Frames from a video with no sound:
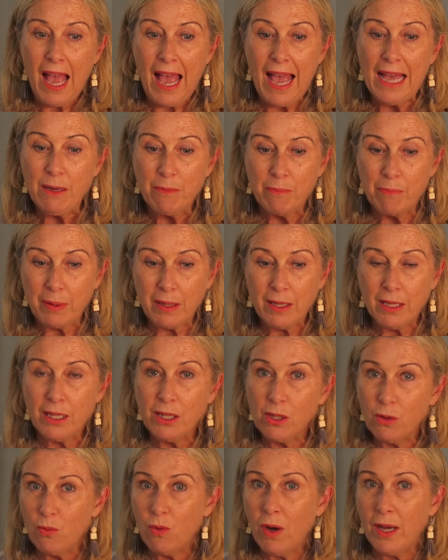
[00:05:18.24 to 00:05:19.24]
and being
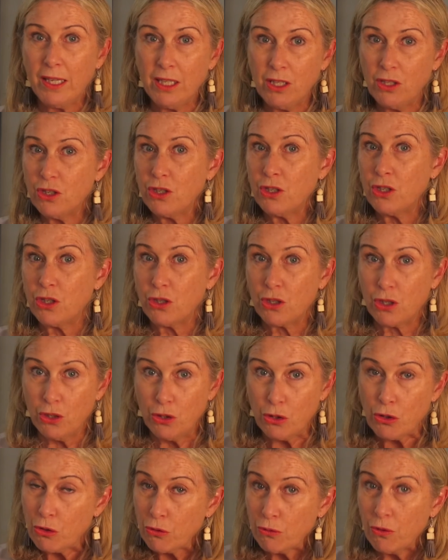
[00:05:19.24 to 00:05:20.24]
the one in
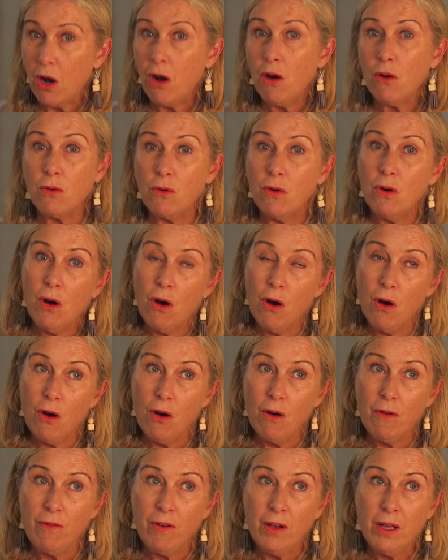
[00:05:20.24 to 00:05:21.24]
control
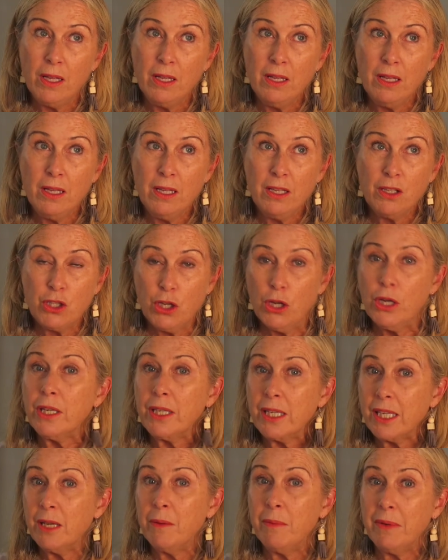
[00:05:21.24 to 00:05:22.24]
of
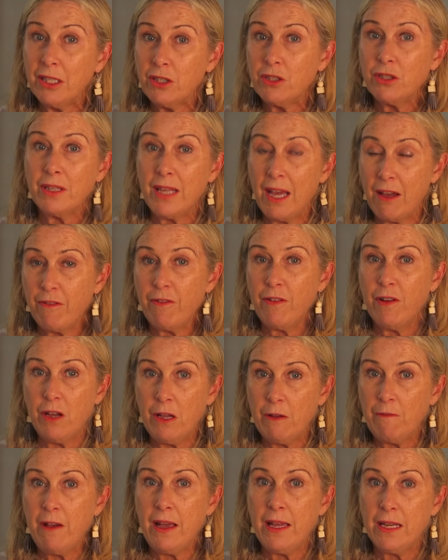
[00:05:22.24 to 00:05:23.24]
turning him into that
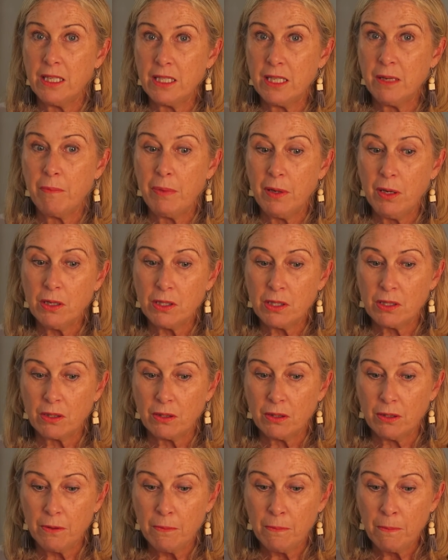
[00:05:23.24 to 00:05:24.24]
fantasy
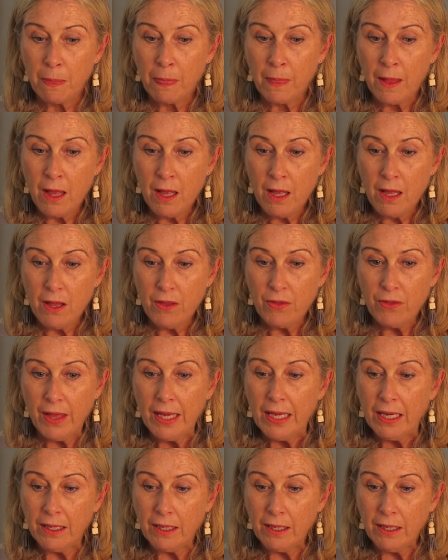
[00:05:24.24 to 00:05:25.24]
person,
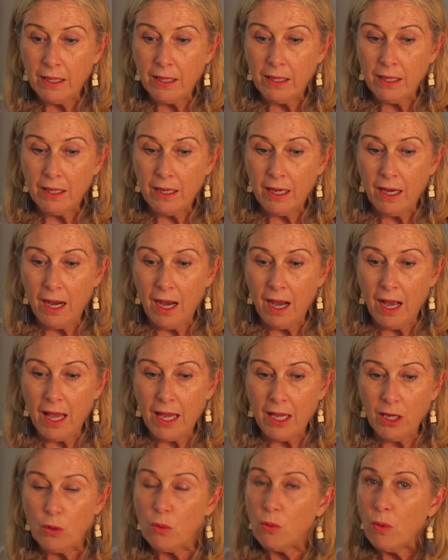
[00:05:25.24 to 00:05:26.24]
then
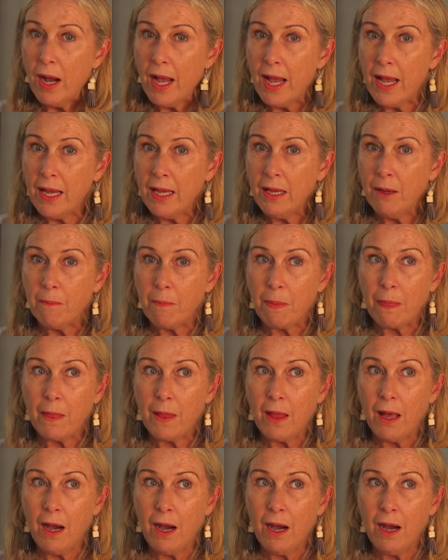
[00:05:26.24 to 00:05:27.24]
in a way
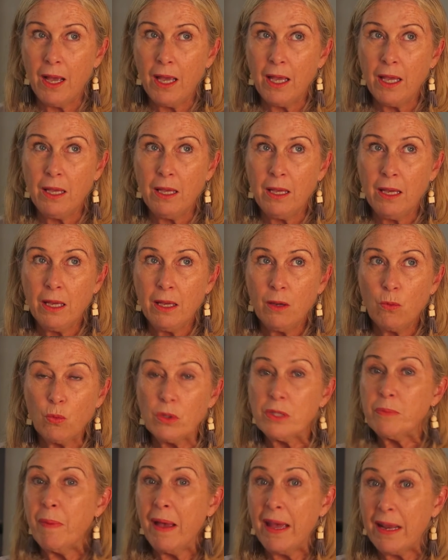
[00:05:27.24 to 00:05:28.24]
I
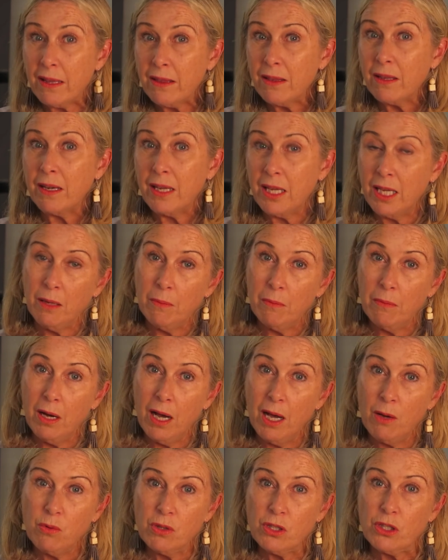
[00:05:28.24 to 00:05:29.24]
was better than him.
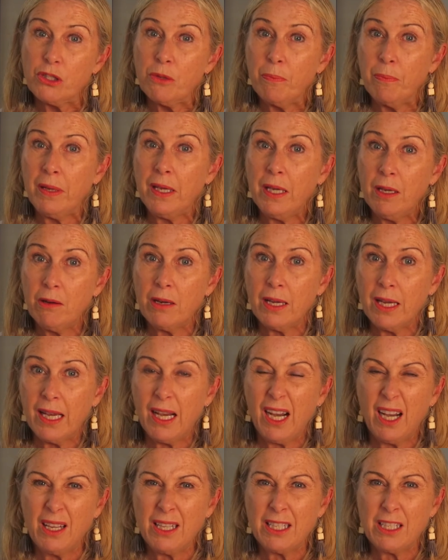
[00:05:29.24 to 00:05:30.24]
I was superior.
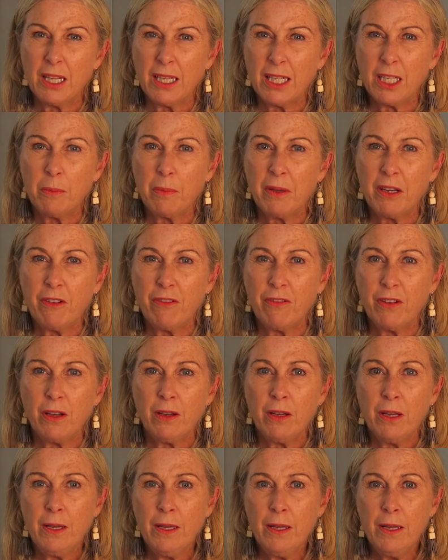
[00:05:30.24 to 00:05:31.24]
It's a little bit of a